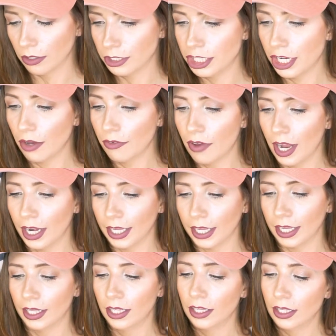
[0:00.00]

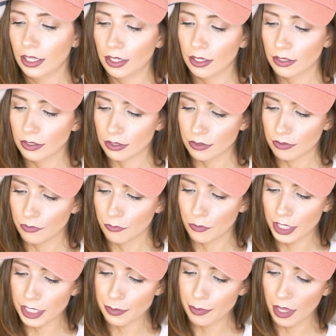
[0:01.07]
Giovanni
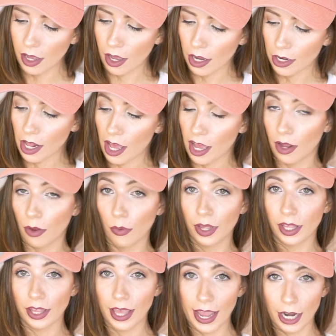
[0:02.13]
Frisbee Gone Hot
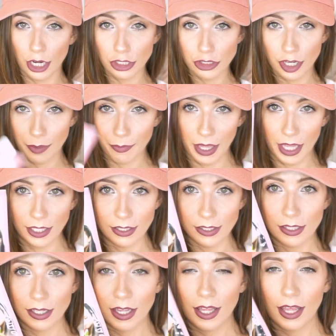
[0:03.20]
Oil Hair
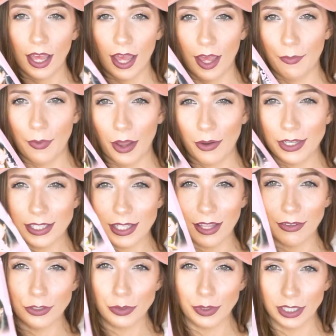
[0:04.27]
Treatment. I always
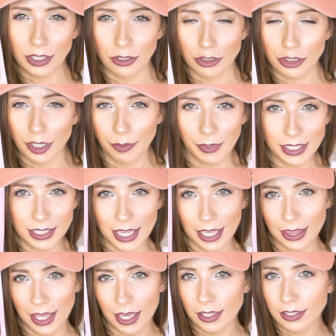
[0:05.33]
love doing little treatments
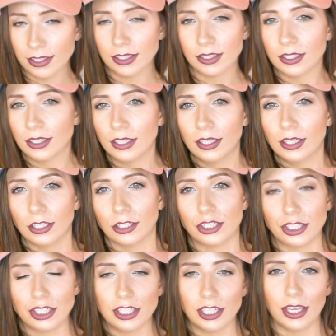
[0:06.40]
like this,
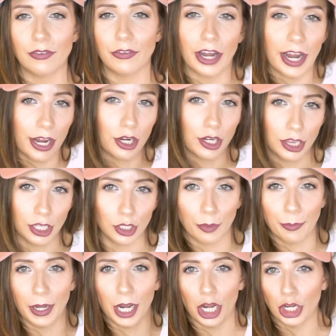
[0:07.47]
just to give your hair a little
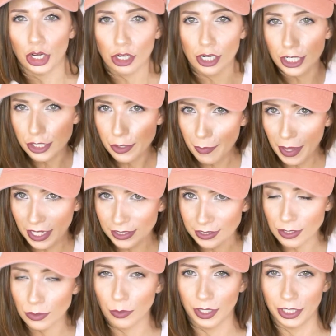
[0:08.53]
bit of
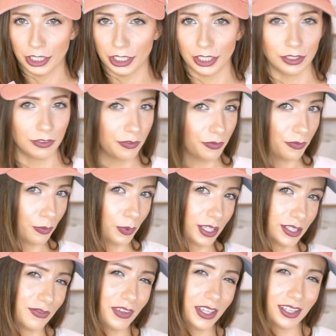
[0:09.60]
nourishment when
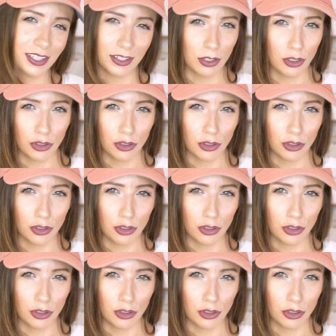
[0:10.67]
it's feeling a little